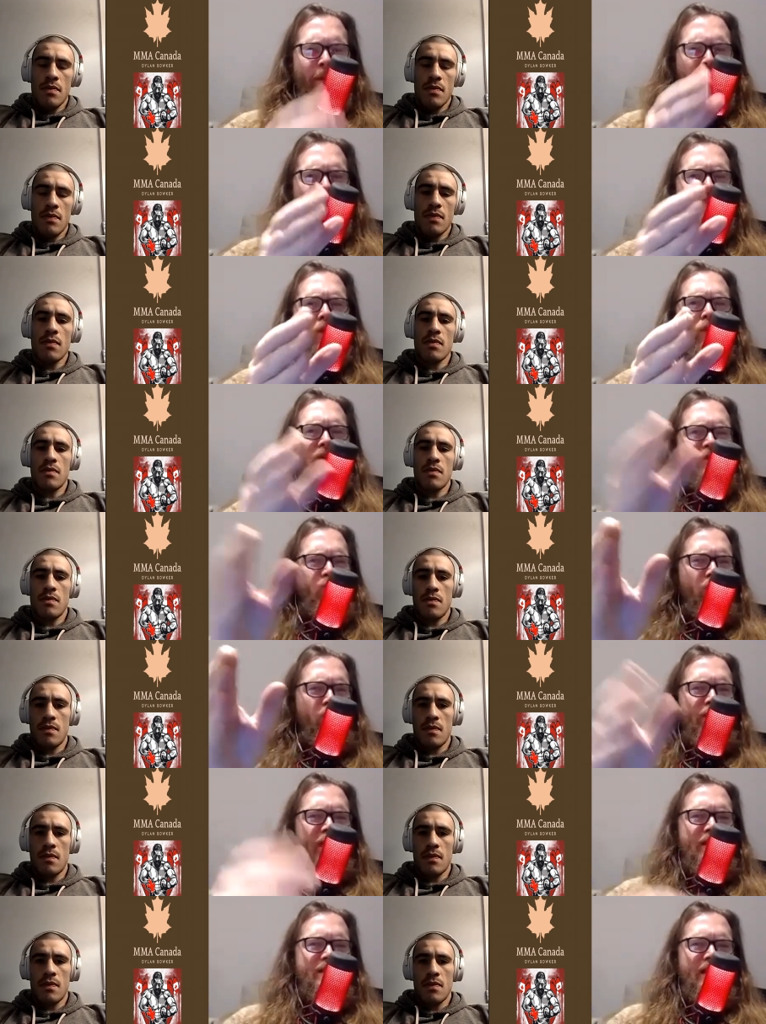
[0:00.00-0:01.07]
Speaker 1: the primary
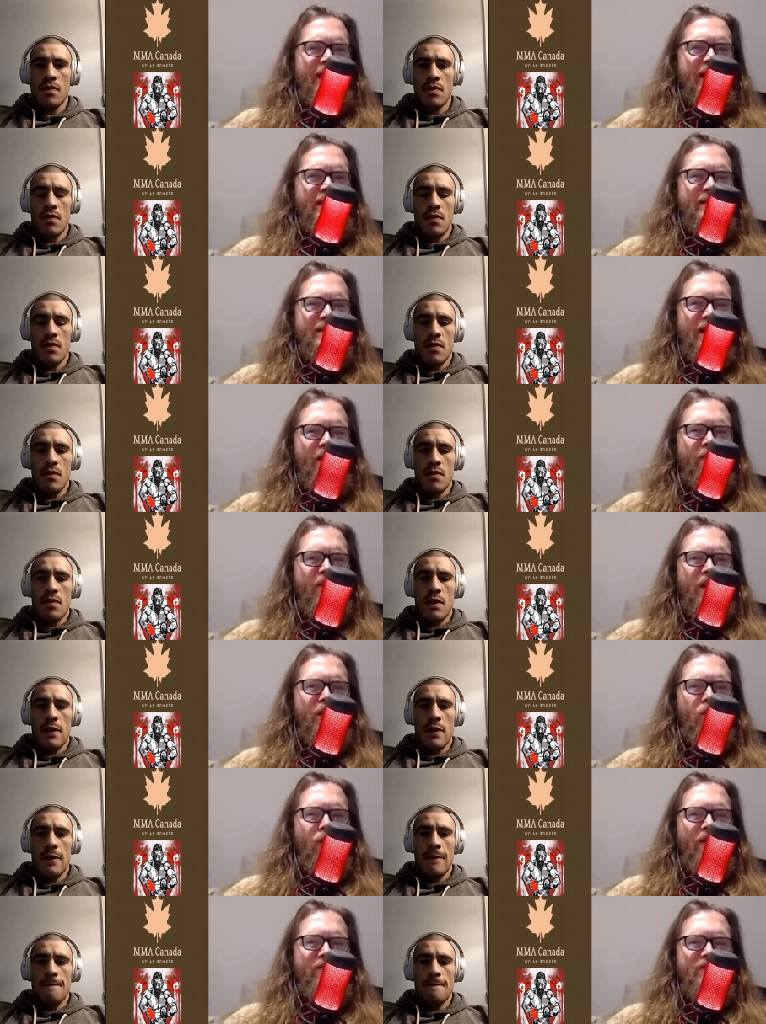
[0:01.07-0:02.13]
focus would be to get
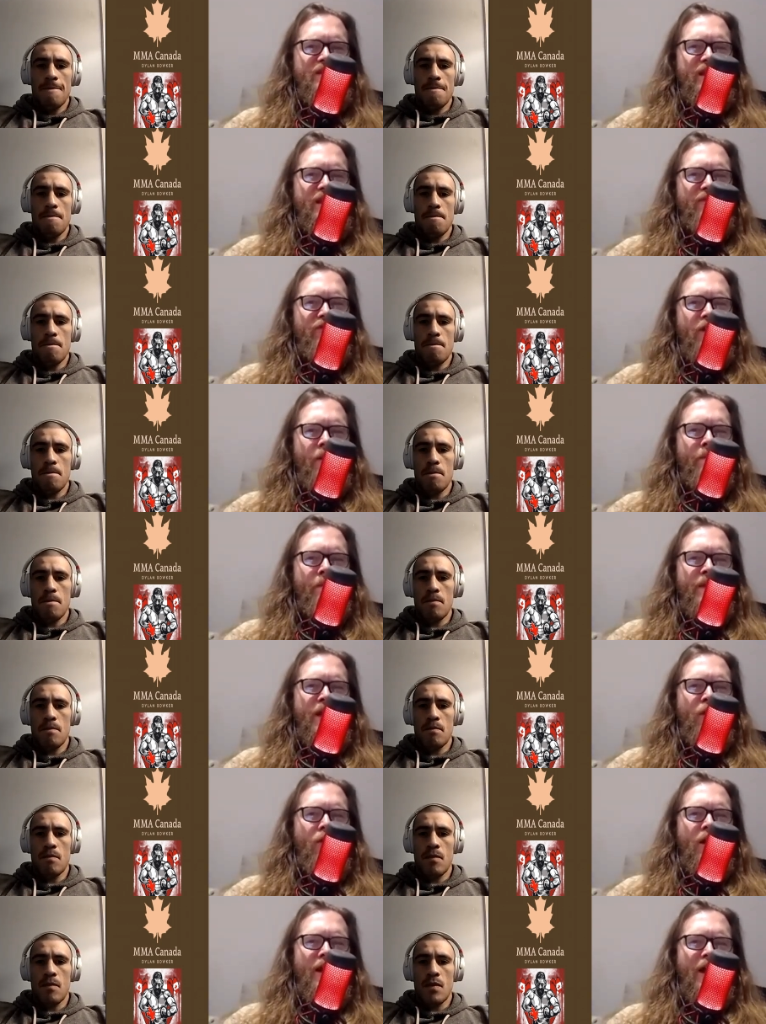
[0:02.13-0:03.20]
to the UFC
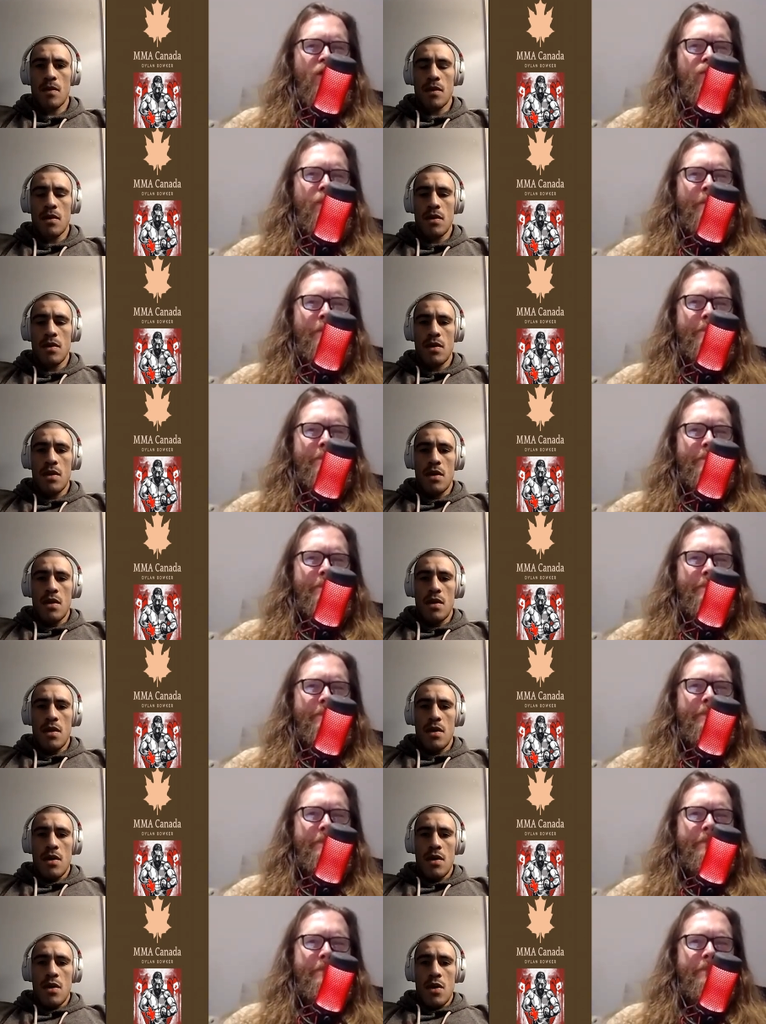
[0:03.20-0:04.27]
from here on out.
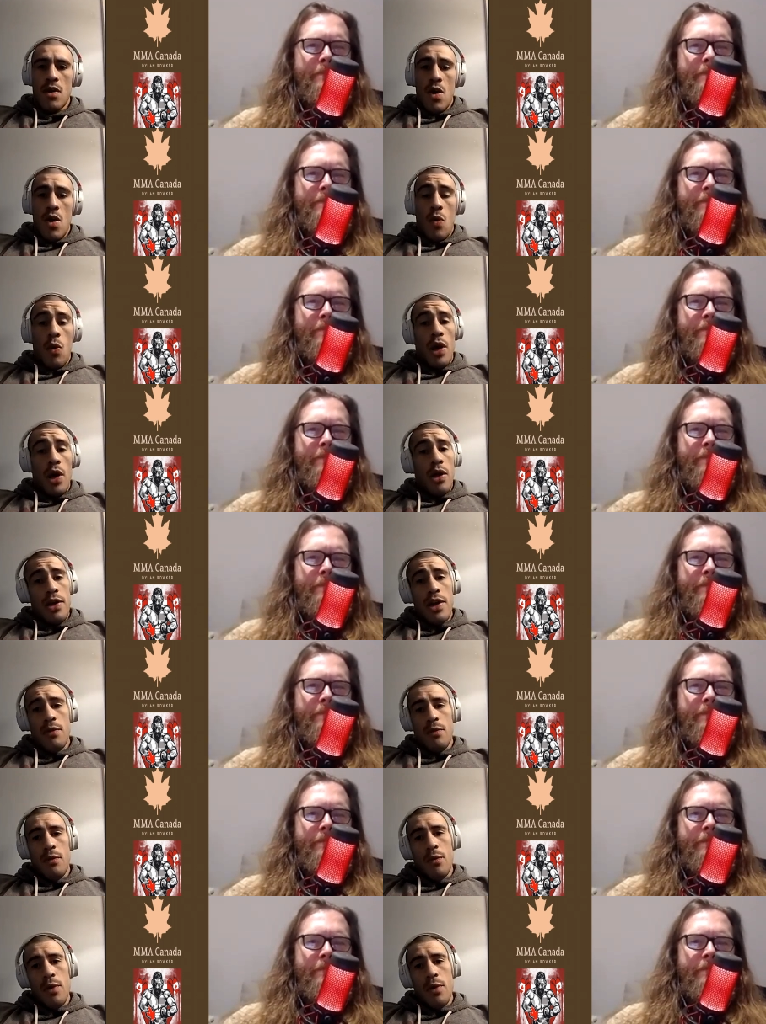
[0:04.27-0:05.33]
Speaker 2: Well,
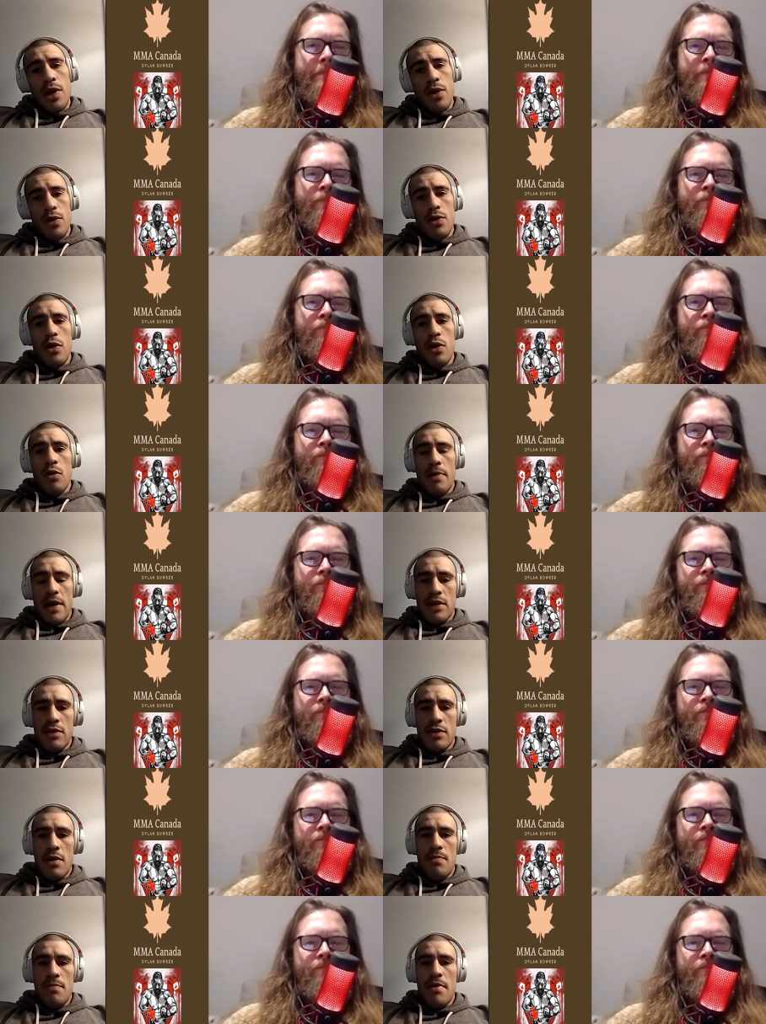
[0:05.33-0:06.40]
it, we could go
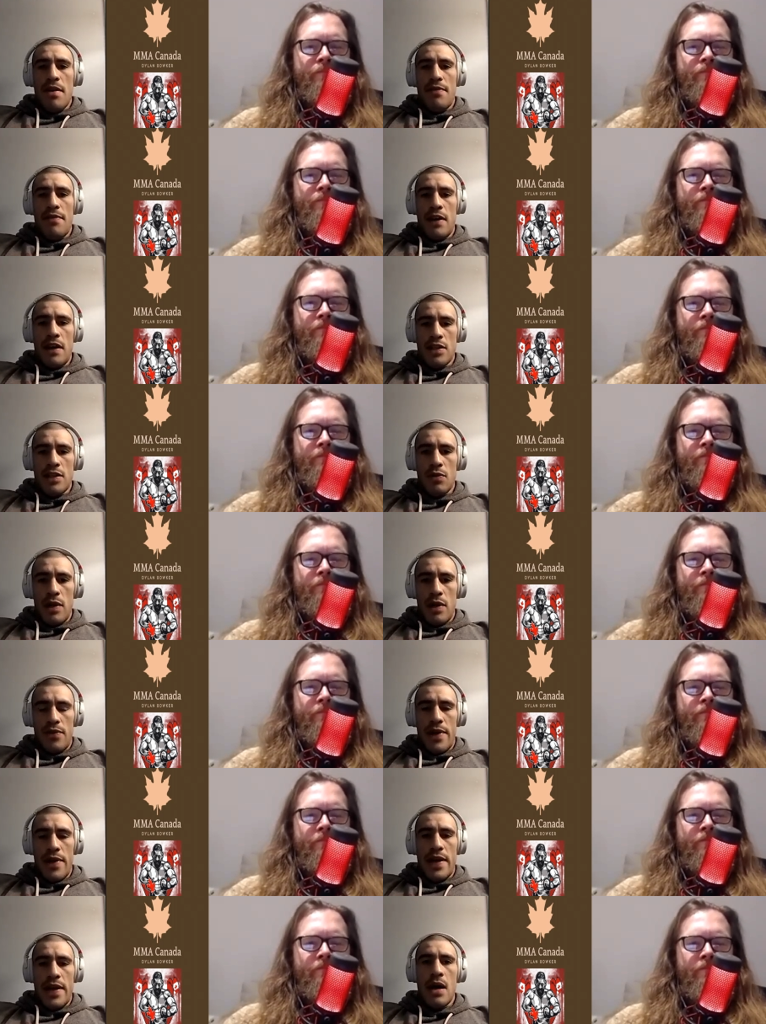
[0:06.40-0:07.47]
back to the PFL as
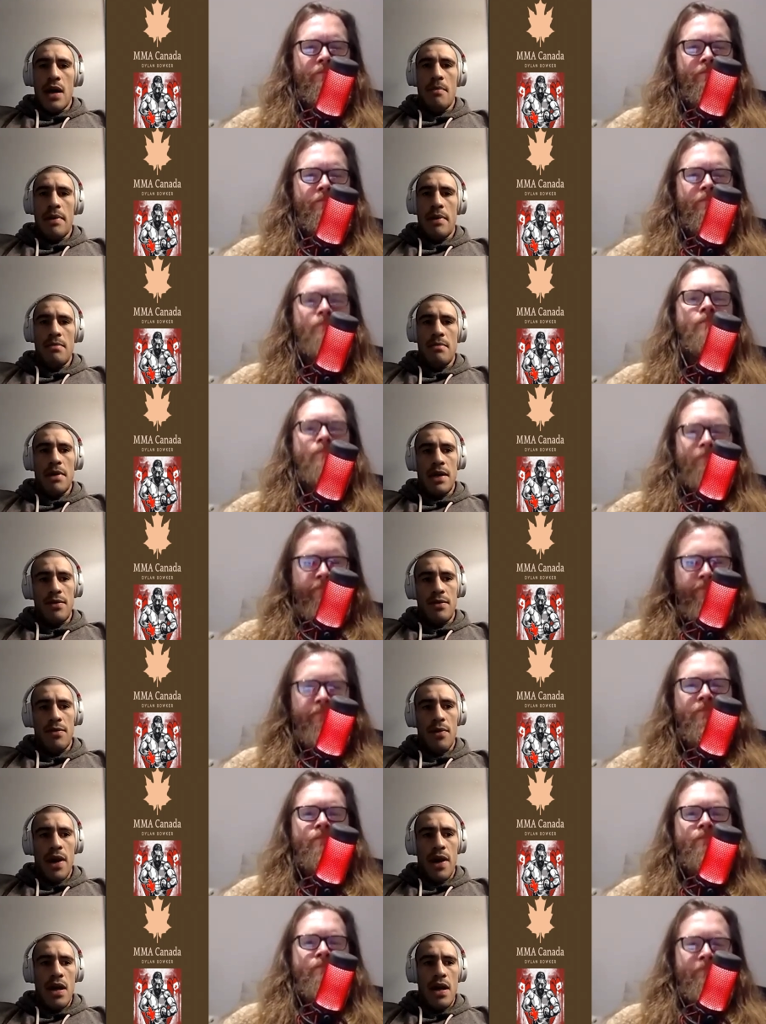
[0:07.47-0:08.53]
well, right? But I
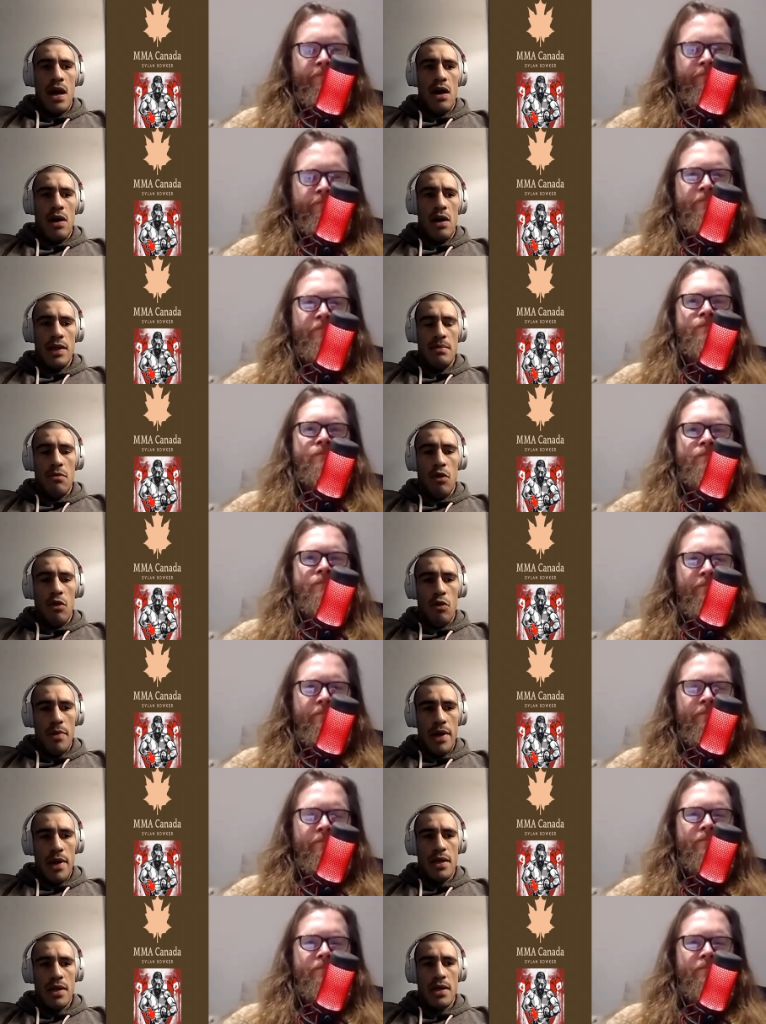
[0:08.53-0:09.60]
mean, right now at the
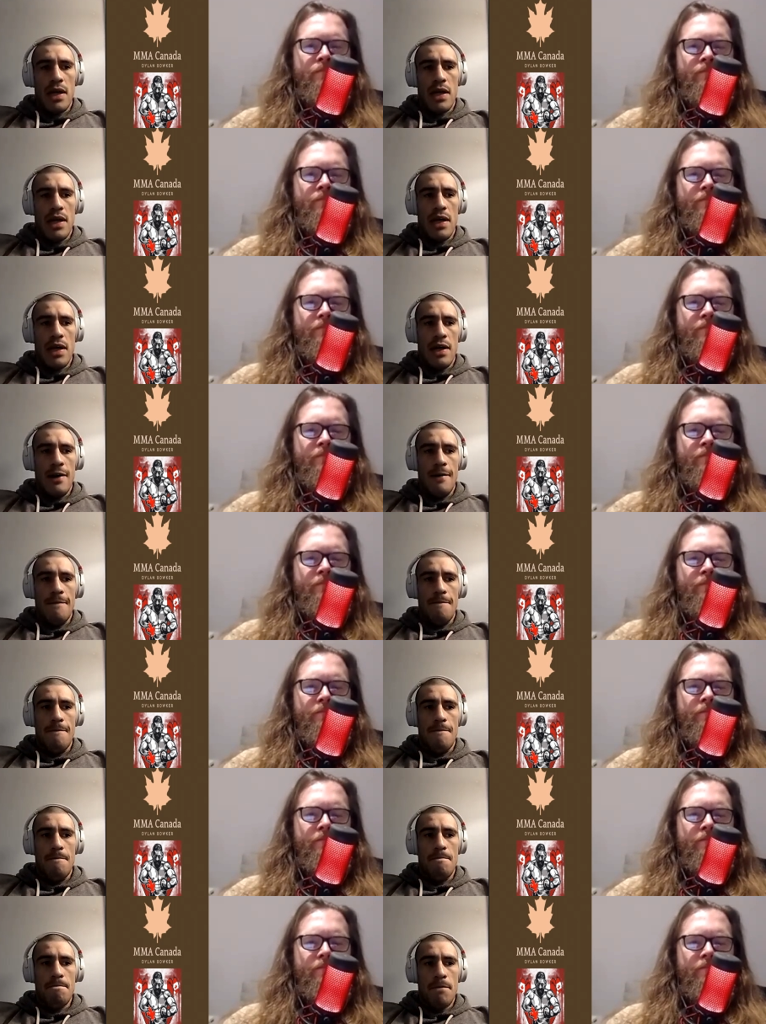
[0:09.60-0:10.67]
moment, um,